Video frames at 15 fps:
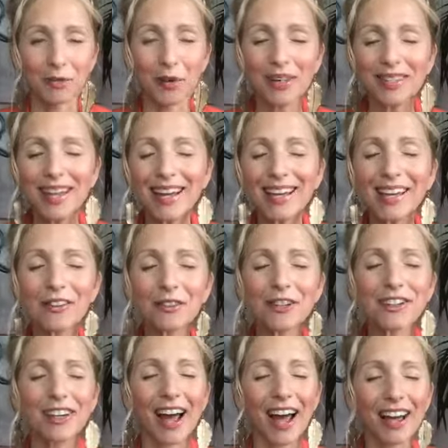What's that inner
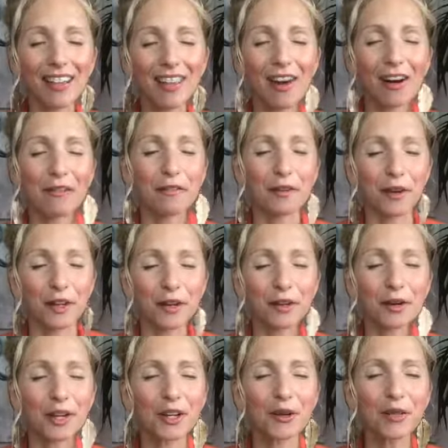dialogue for you?
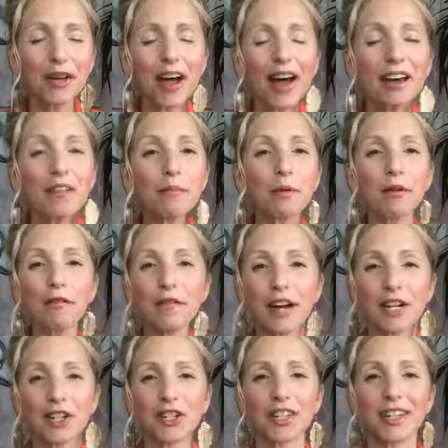Are you the kind of
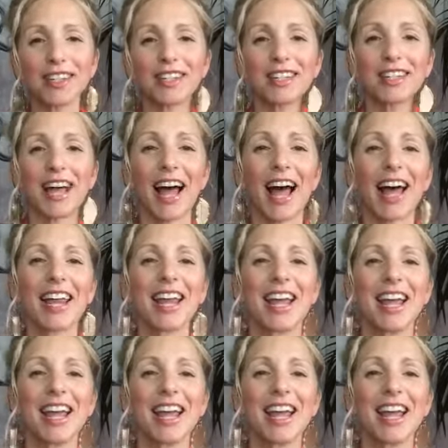perfectionist that